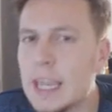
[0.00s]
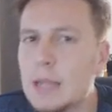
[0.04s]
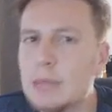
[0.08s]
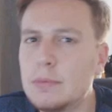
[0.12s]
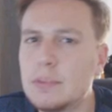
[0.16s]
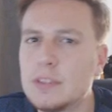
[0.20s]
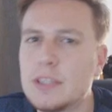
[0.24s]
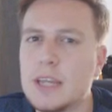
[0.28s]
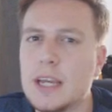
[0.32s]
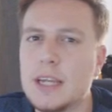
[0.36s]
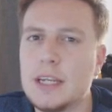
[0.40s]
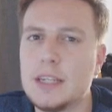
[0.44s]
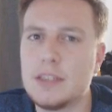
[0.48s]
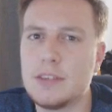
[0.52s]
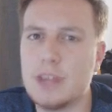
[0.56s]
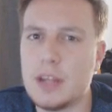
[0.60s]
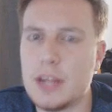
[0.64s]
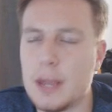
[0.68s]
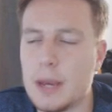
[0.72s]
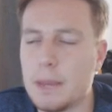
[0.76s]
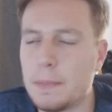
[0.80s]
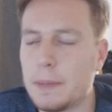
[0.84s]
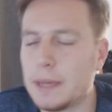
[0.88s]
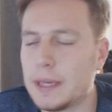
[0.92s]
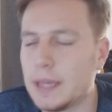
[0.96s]
keeps saying he's
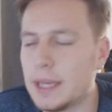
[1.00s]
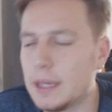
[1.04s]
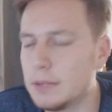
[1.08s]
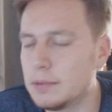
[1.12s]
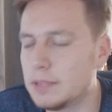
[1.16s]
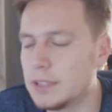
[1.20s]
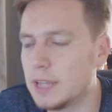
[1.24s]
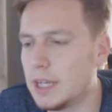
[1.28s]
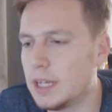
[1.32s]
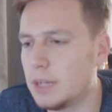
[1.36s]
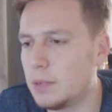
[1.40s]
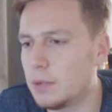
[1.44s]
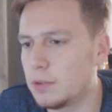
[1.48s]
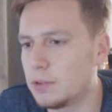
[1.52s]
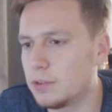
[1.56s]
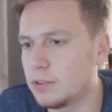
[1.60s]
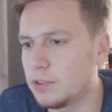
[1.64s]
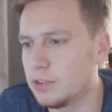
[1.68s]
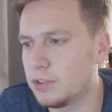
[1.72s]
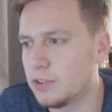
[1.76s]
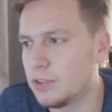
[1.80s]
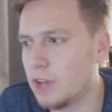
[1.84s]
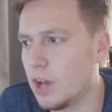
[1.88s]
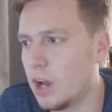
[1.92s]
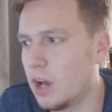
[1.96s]
unhappy, keeps saying he wants
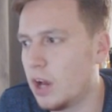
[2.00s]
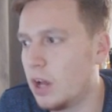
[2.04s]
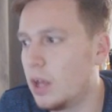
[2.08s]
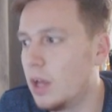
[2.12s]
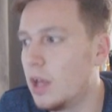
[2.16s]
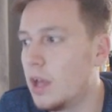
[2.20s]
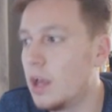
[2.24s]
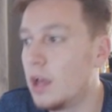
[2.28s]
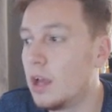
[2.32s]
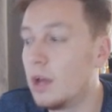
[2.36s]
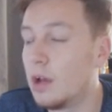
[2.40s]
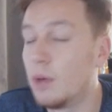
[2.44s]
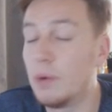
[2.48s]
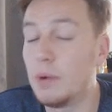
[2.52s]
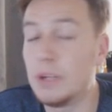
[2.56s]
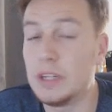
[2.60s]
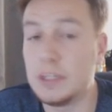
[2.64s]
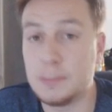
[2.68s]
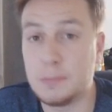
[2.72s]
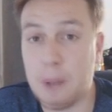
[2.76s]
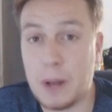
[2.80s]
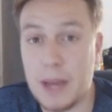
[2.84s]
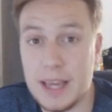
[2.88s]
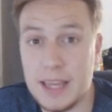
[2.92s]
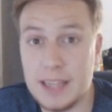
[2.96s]
to start. When
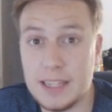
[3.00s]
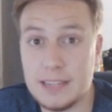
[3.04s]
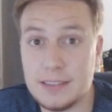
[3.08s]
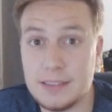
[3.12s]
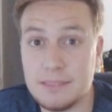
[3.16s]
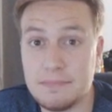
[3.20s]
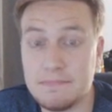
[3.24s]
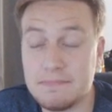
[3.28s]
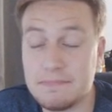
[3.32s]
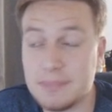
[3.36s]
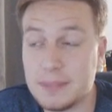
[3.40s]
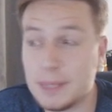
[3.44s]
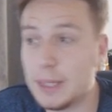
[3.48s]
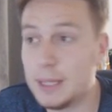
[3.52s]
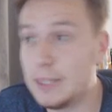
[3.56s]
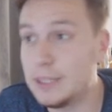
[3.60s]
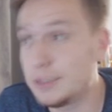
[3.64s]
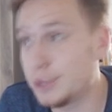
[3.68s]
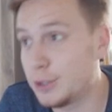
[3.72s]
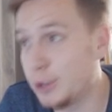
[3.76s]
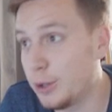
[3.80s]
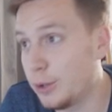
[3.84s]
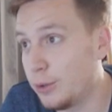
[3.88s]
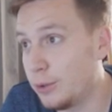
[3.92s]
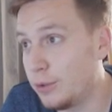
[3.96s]
he plays,
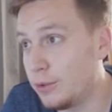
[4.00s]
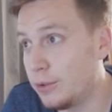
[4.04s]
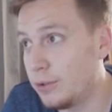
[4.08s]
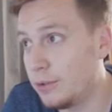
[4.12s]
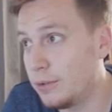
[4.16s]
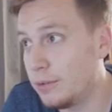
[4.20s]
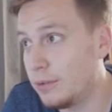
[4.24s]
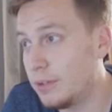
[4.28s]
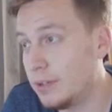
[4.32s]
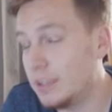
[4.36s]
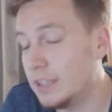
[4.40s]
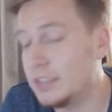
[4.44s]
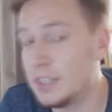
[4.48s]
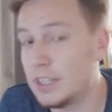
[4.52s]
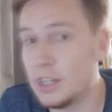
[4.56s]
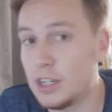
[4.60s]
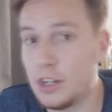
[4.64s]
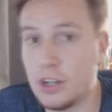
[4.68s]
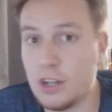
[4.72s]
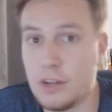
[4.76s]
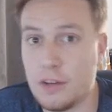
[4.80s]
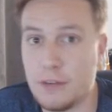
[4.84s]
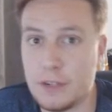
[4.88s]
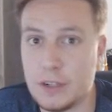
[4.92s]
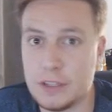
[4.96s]
he's good. Is he
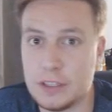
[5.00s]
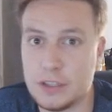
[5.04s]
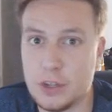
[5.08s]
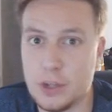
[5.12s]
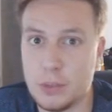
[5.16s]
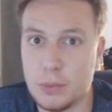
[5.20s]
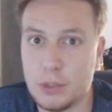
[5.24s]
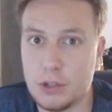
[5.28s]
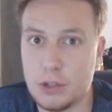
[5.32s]
good enough at the